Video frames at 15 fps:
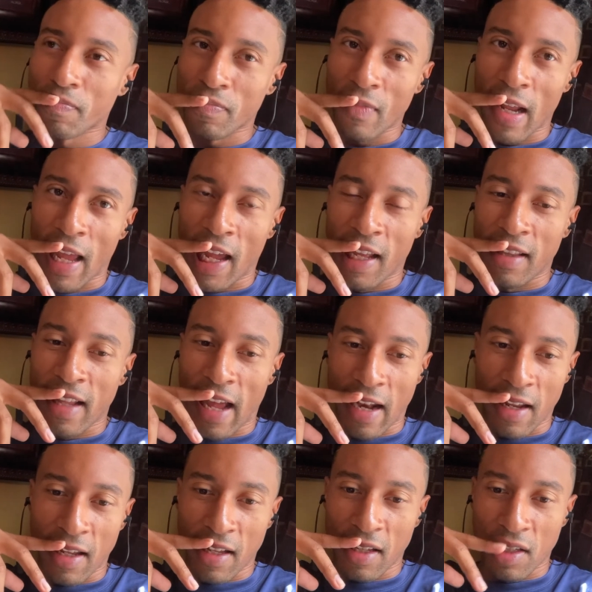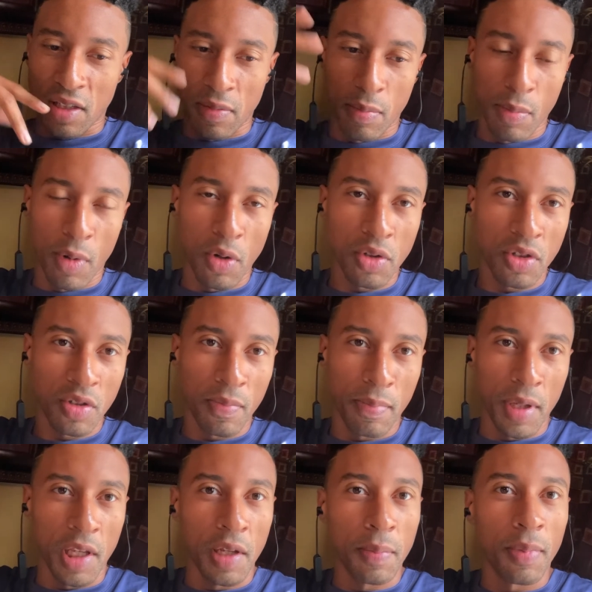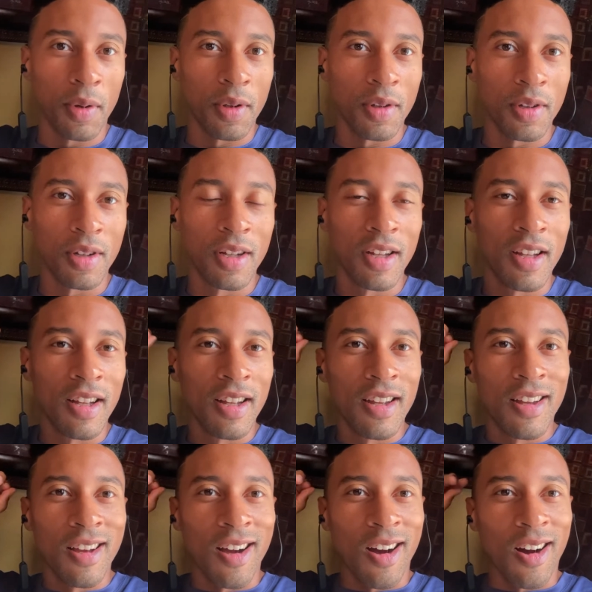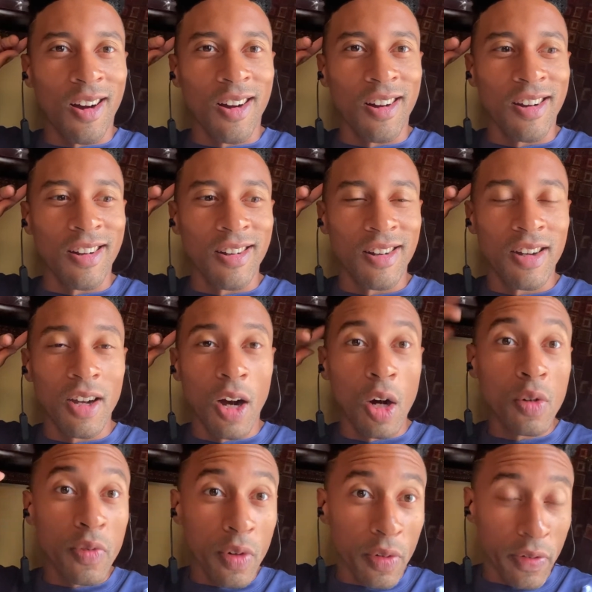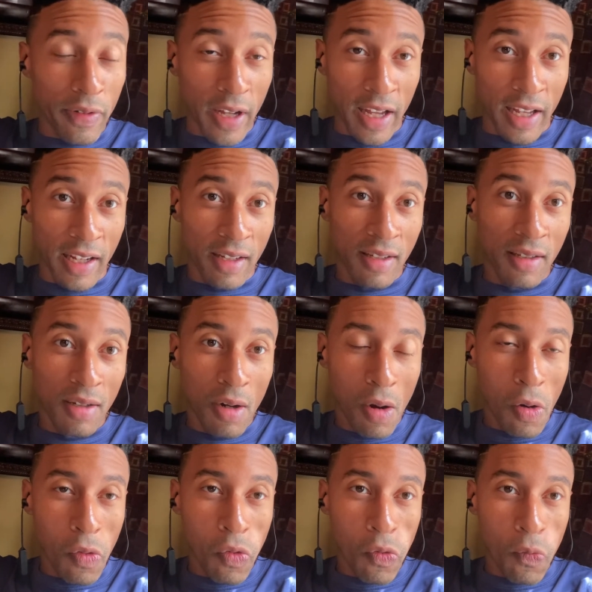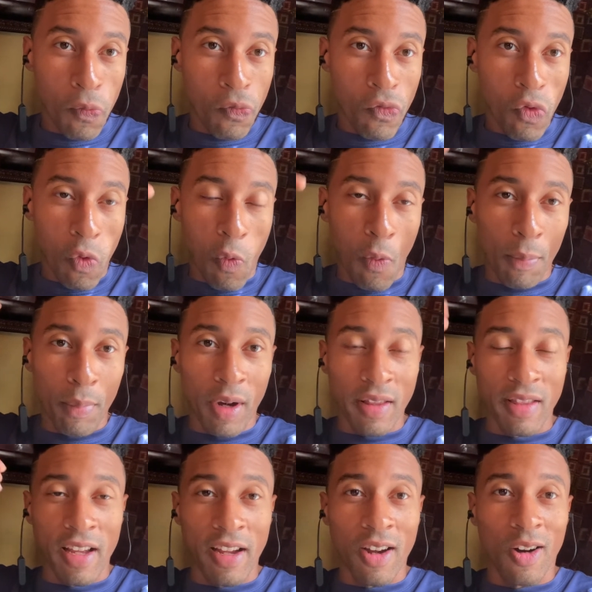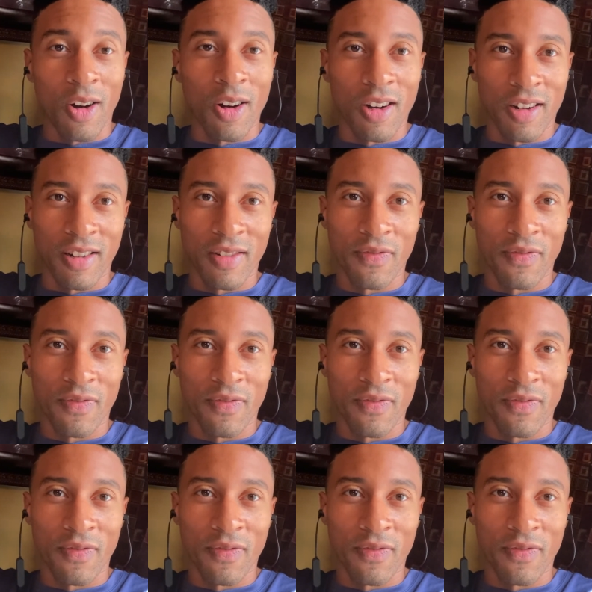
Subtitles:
And that is most people are overfed, but they are